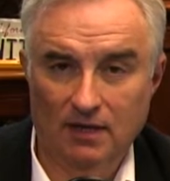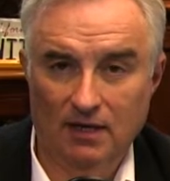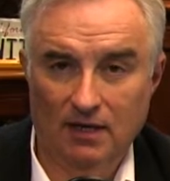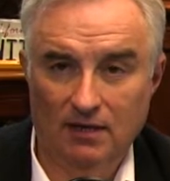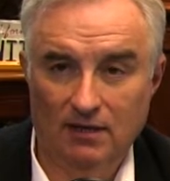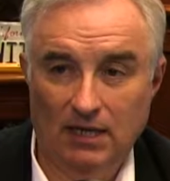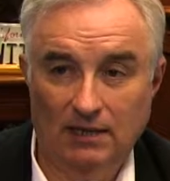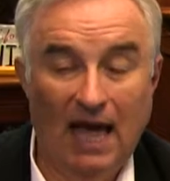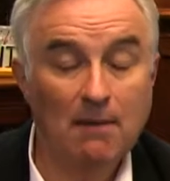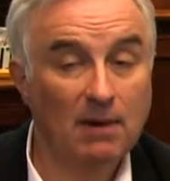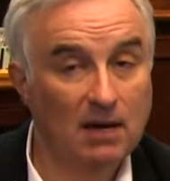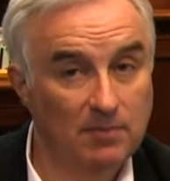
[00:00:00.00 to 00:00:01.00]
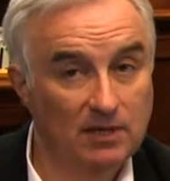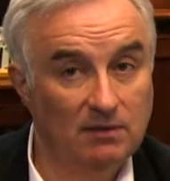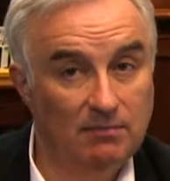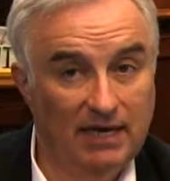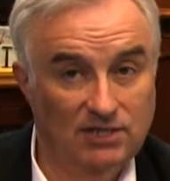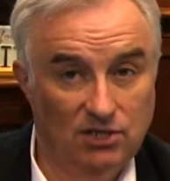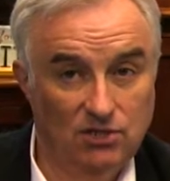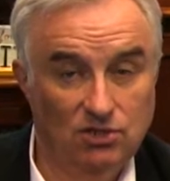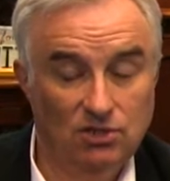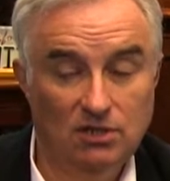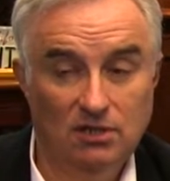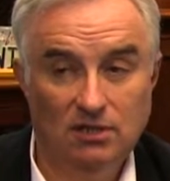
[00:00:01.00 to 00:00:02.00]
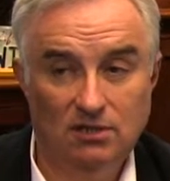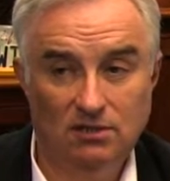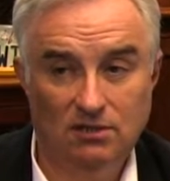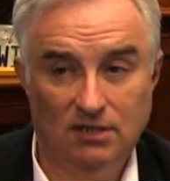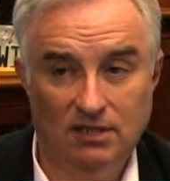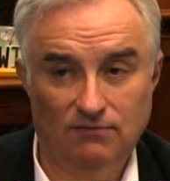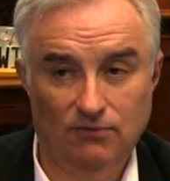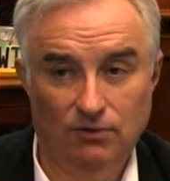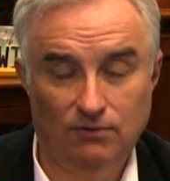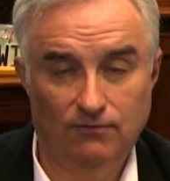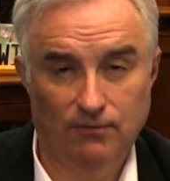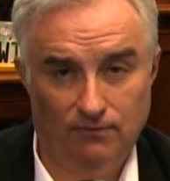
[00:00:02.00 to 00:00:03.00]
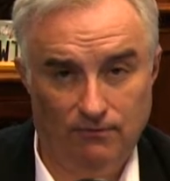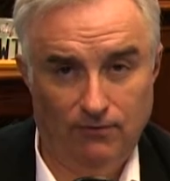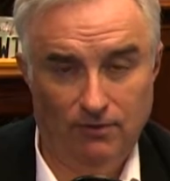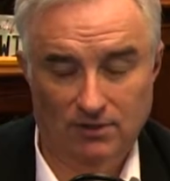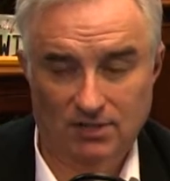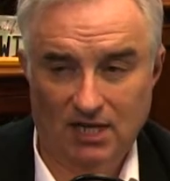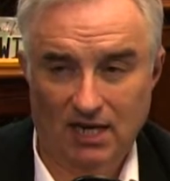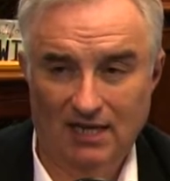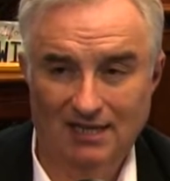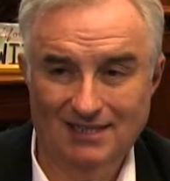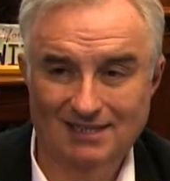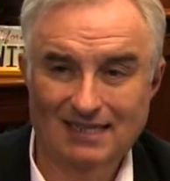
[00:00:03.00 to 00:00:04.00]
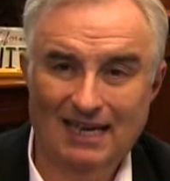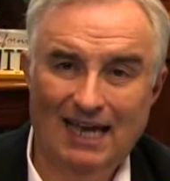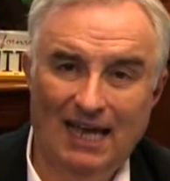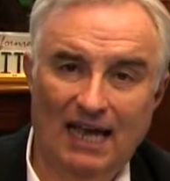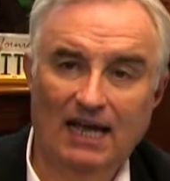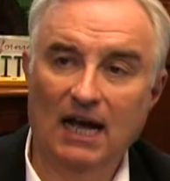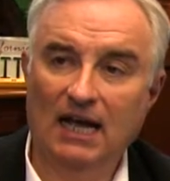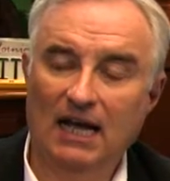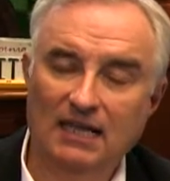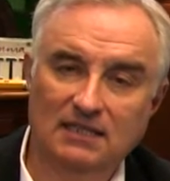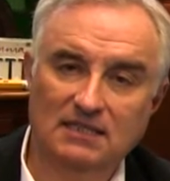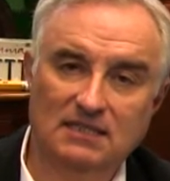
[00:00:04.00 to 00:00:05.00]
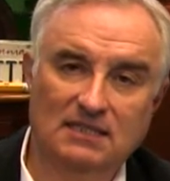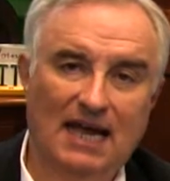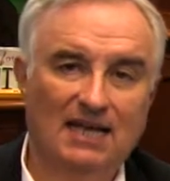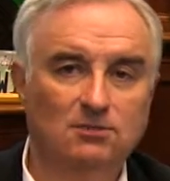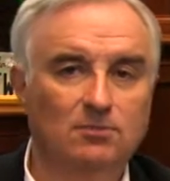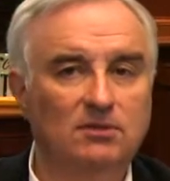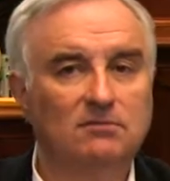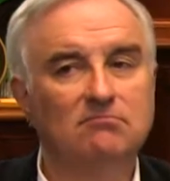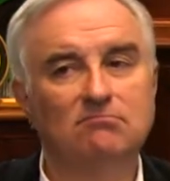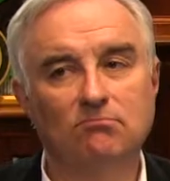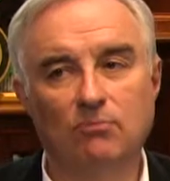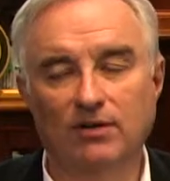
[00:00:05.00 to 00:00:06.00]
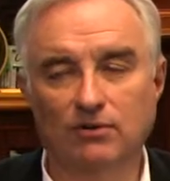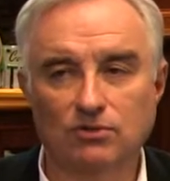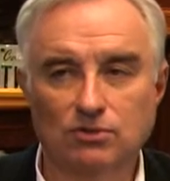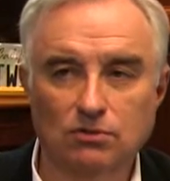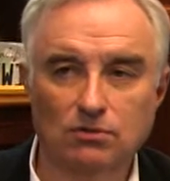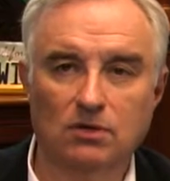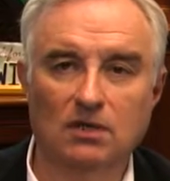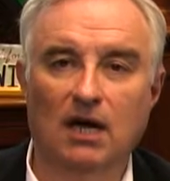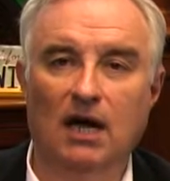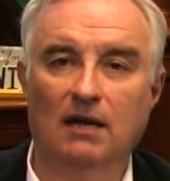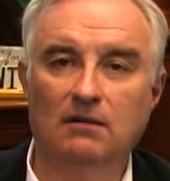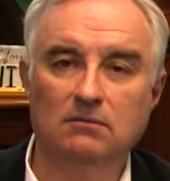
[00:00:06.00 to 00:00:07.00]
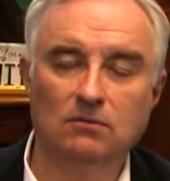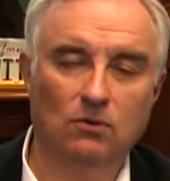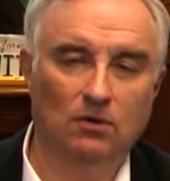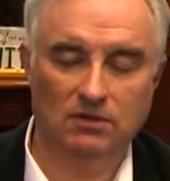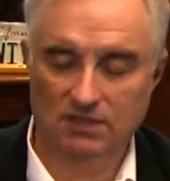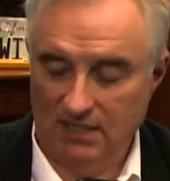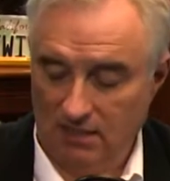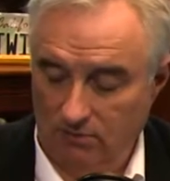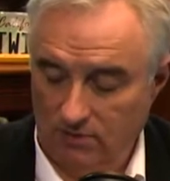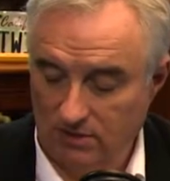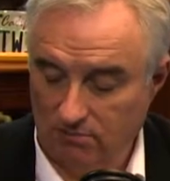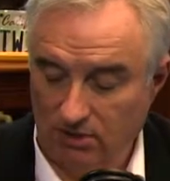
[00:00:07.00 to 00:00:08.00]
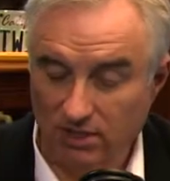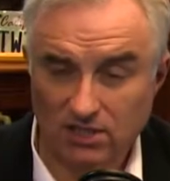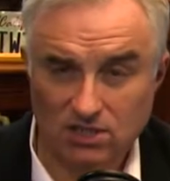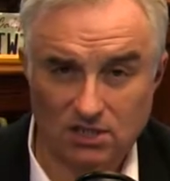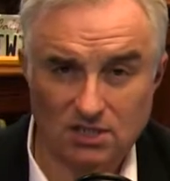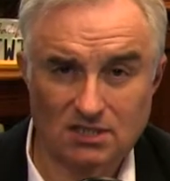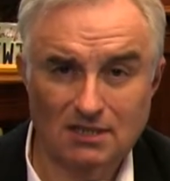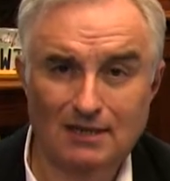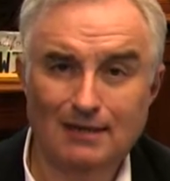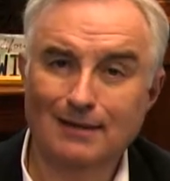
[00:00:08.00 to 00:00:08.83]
Uh, and that might be the message to give your furnace guy is, hey, I got this attachment. Whether it's true or not, Norton said it was malicious.